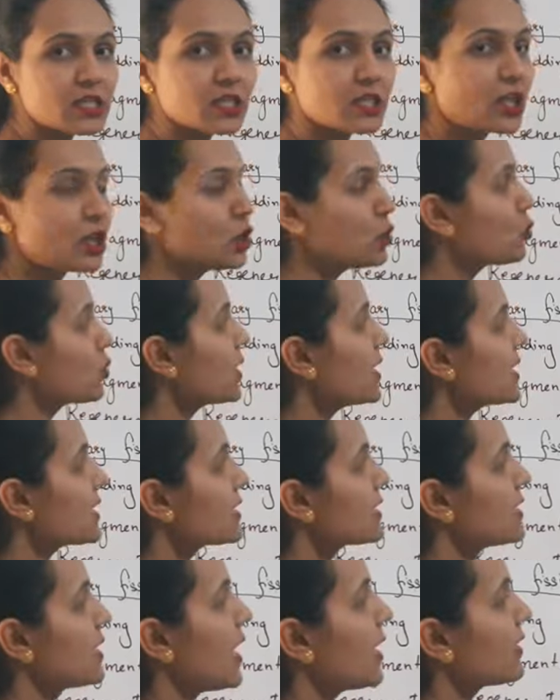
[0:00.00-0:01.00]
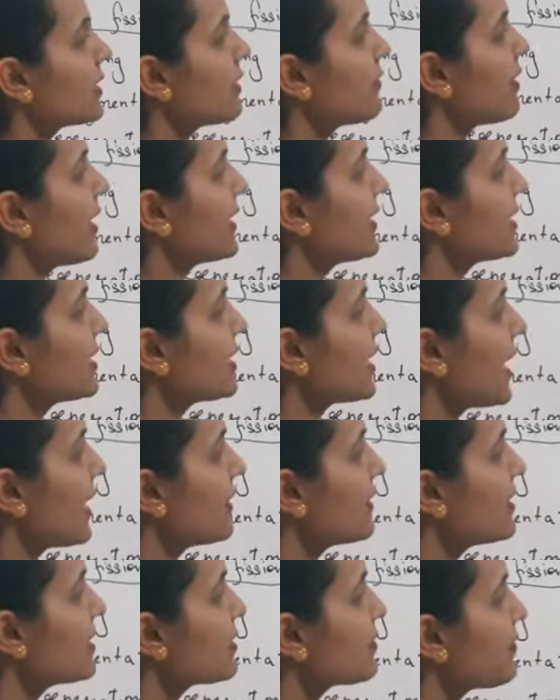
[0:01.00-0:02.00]
The nucleus start dividing,
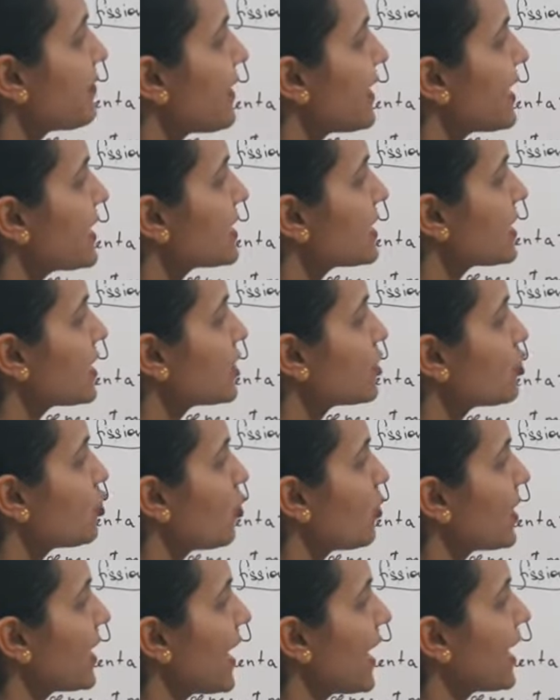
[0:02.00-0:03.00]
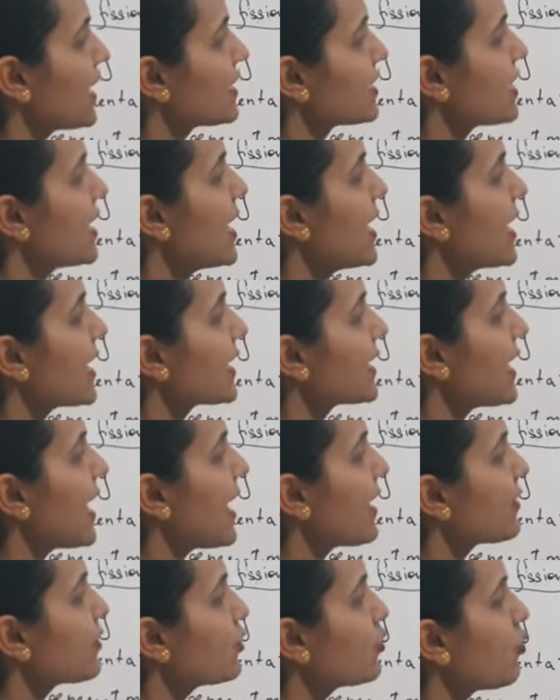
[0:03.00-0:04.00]
and this phase is known as
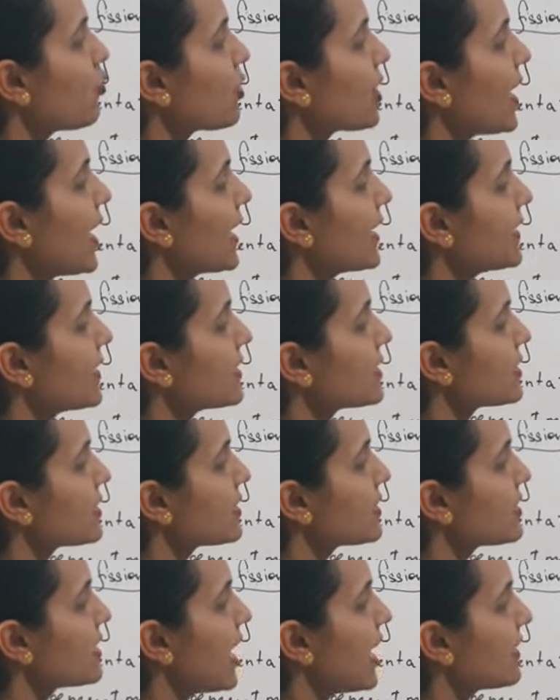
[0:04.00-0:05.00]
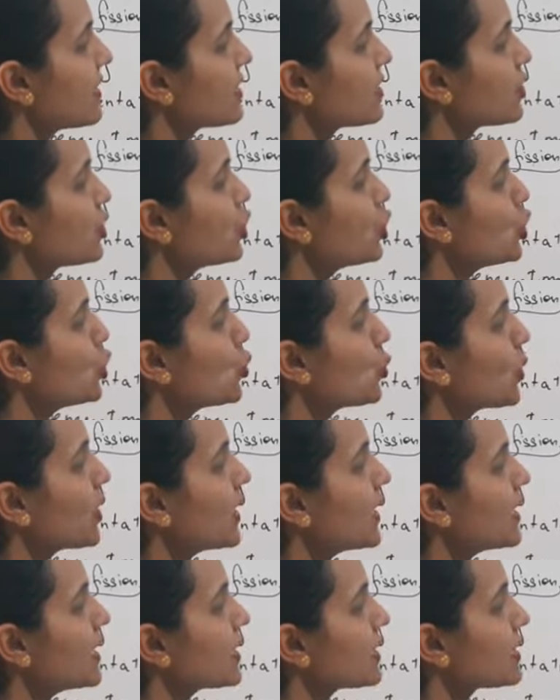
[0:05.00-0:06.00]
karyokinesis, that is
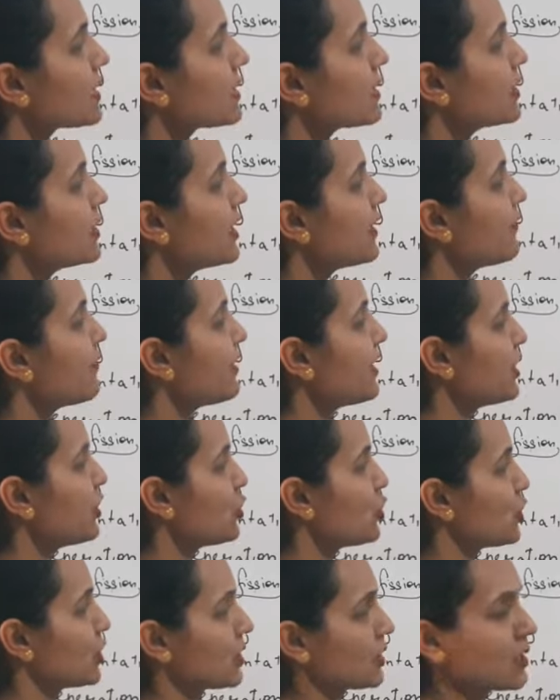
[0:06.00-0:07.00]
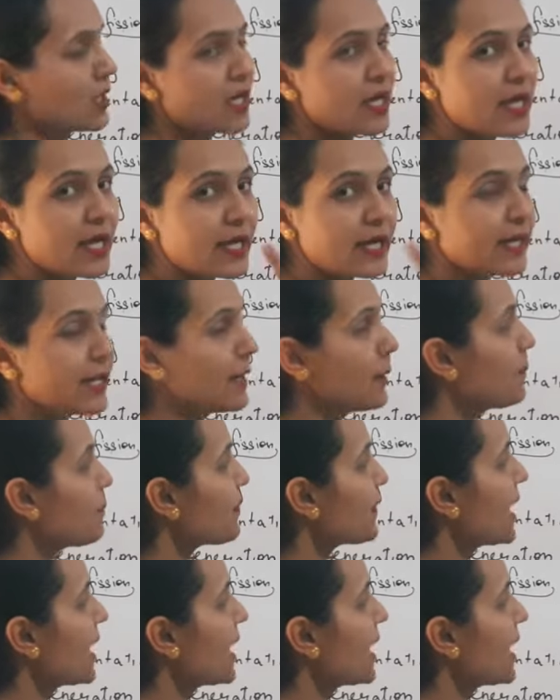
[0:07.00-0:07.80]
nucleus division. Clear?